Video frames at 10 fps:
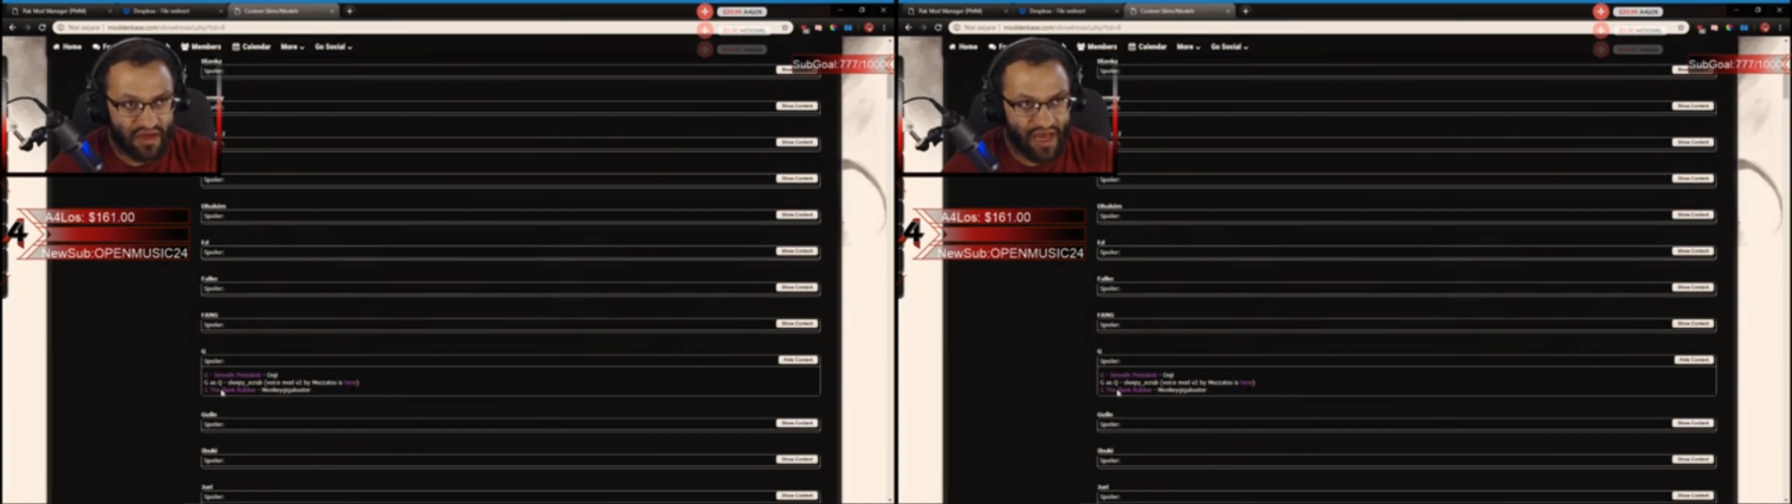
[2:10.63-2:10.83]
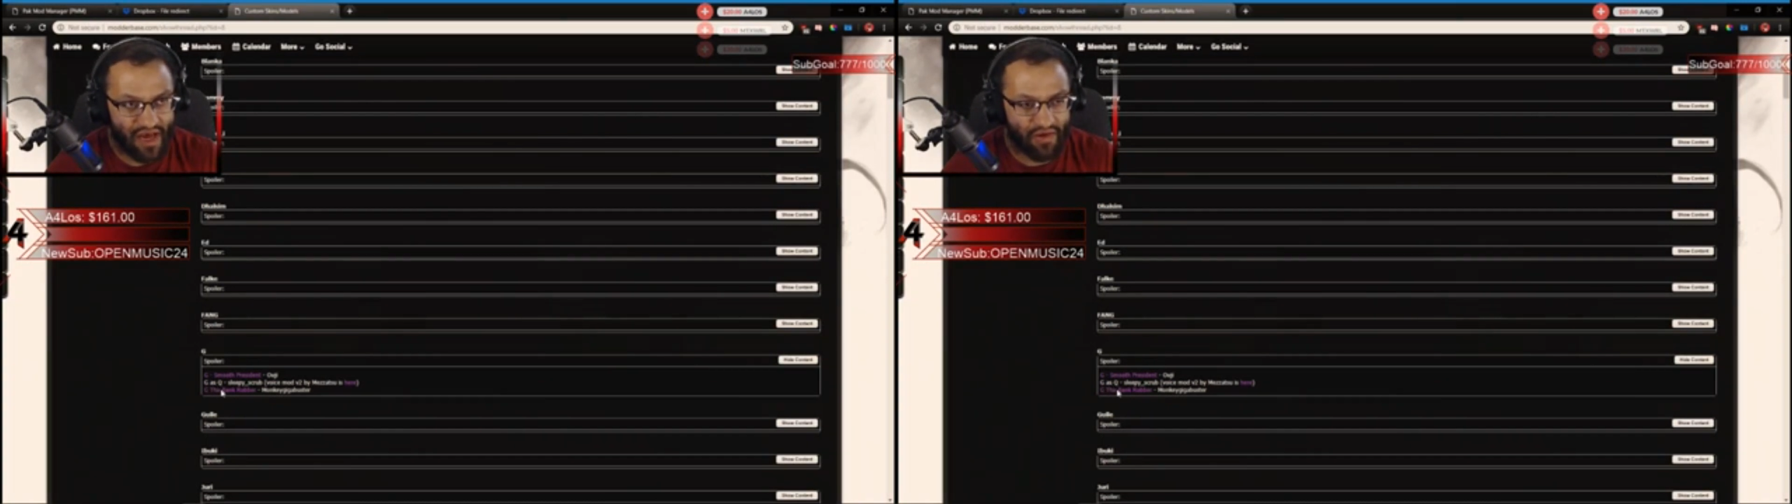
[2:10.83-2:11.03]

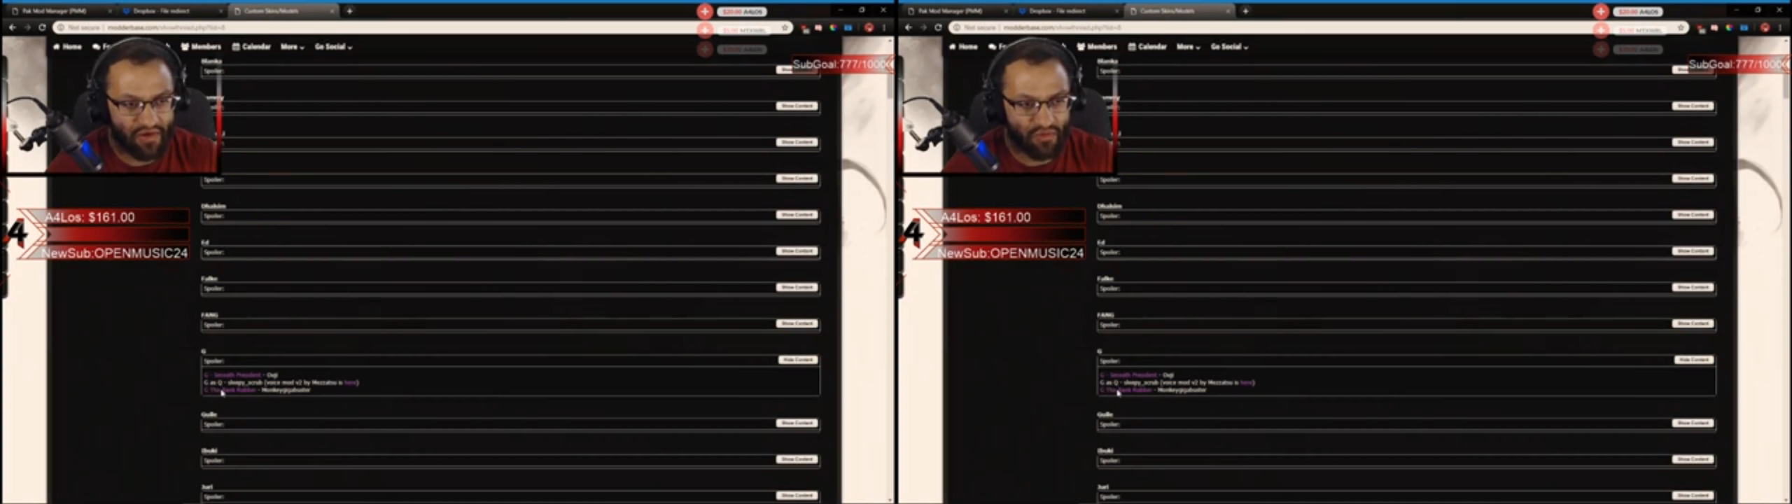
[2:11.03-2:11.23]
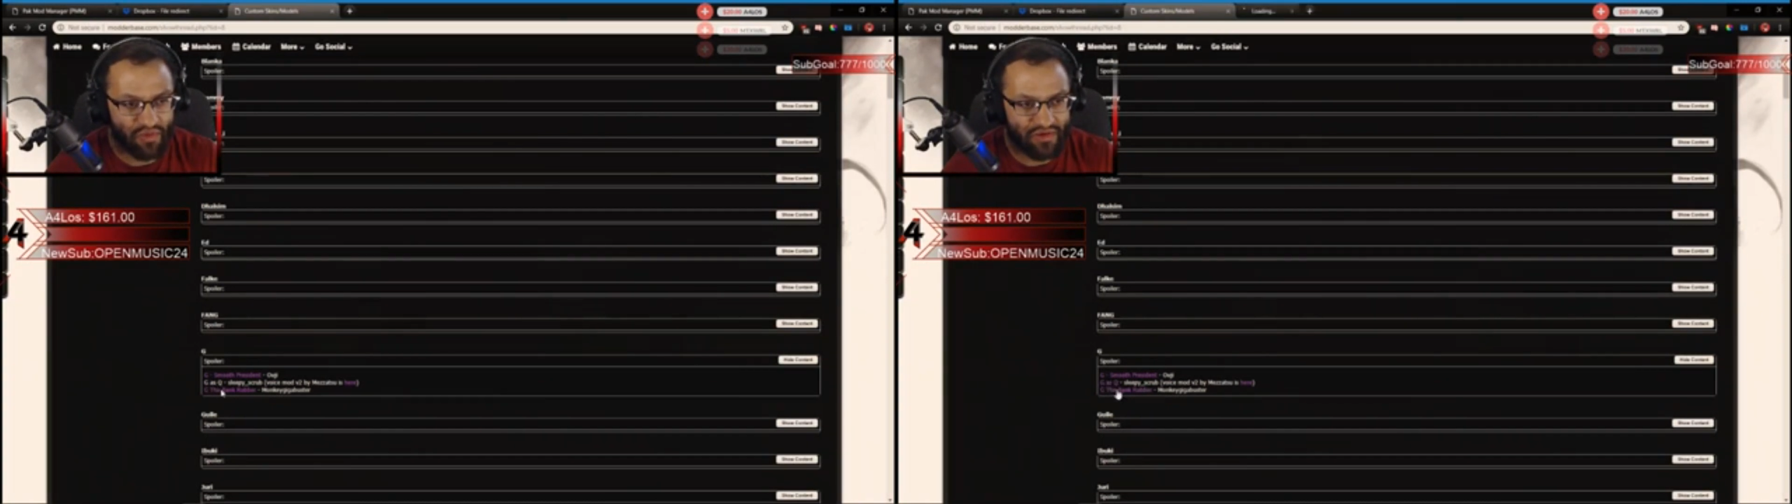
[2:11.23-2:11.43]
how I
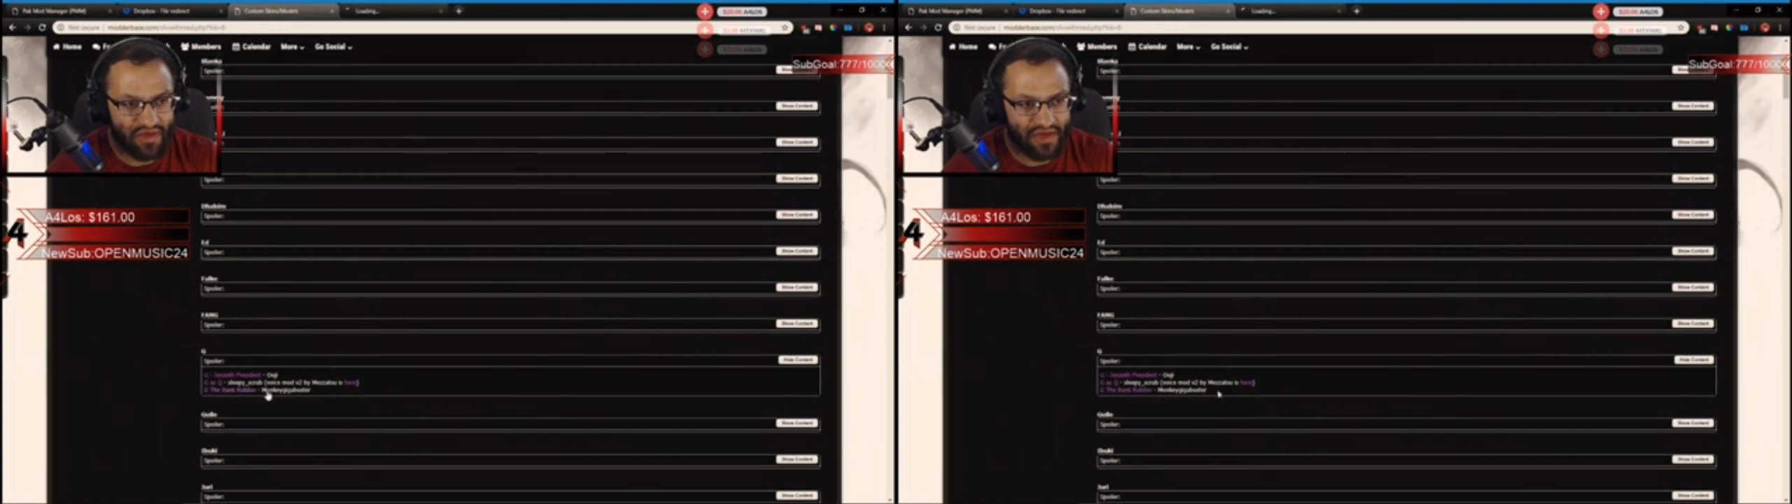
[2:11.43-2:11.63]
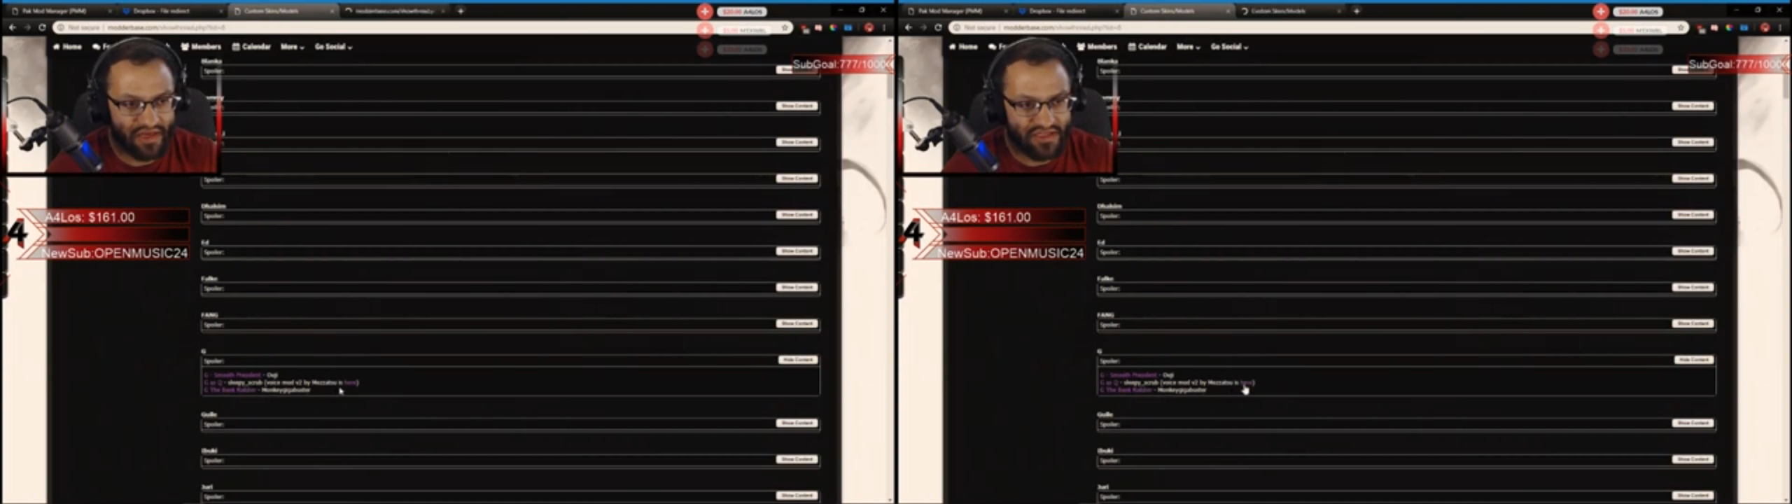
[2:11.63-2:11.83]
go about
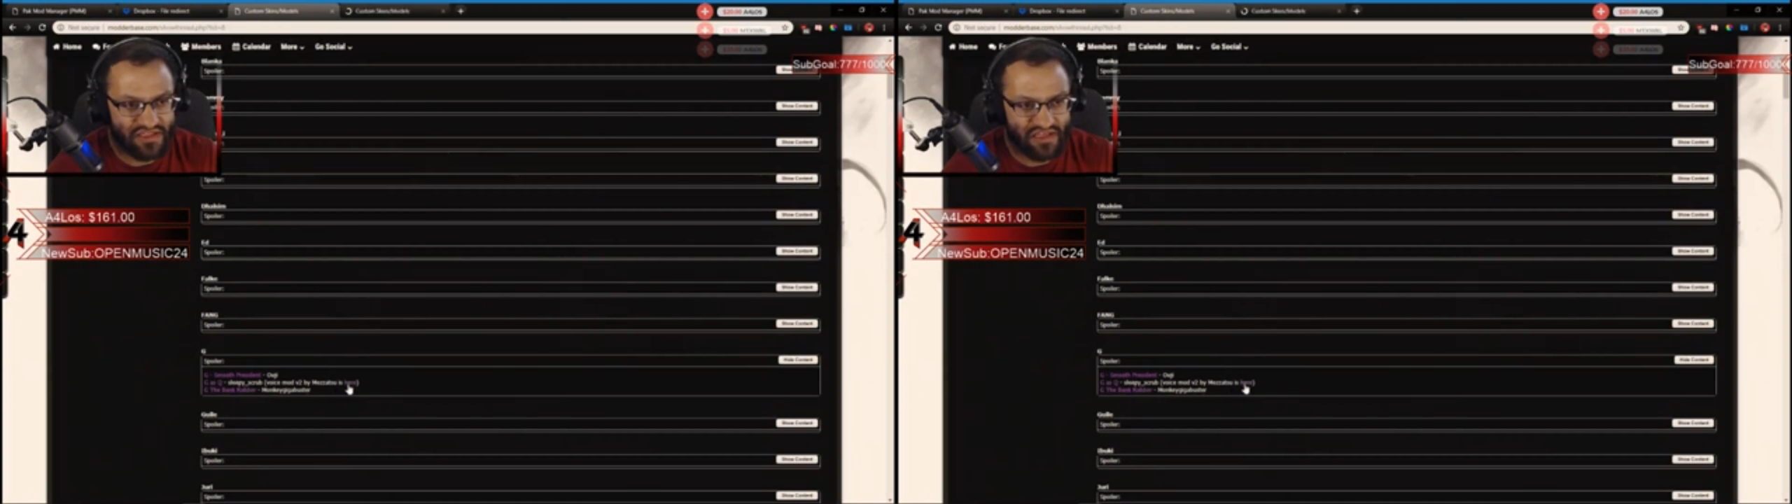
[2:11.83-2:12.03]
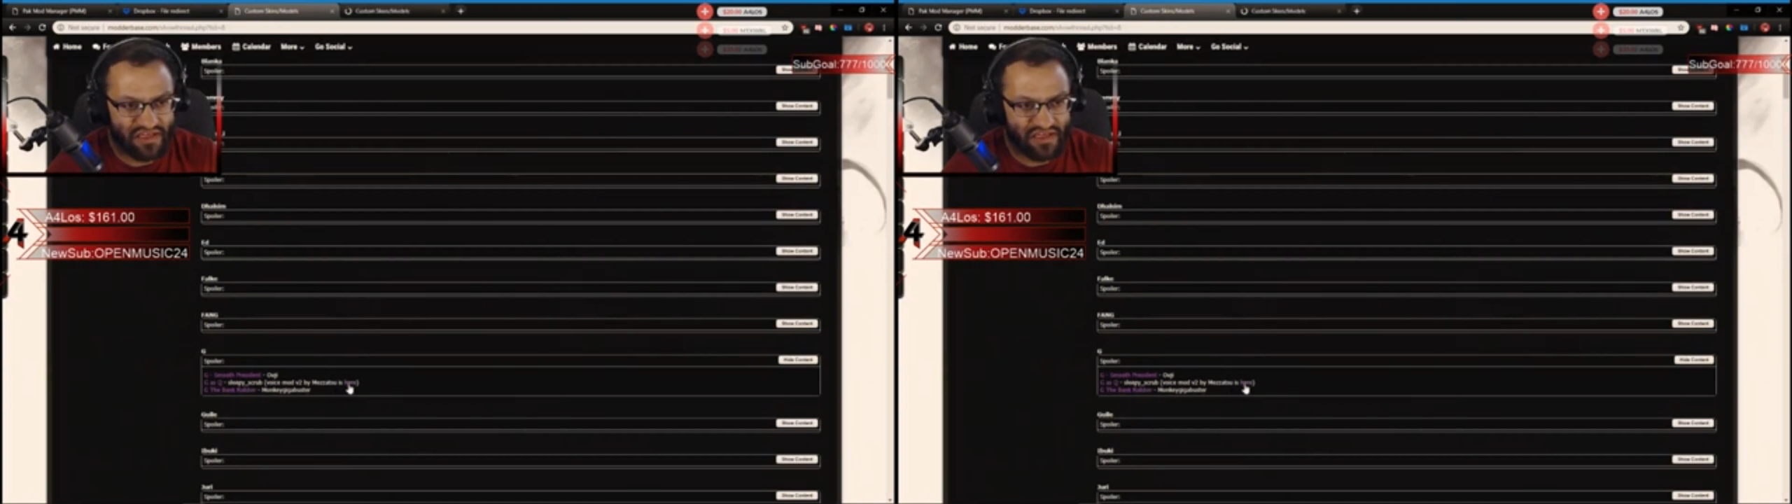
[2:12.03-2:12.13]
getting it just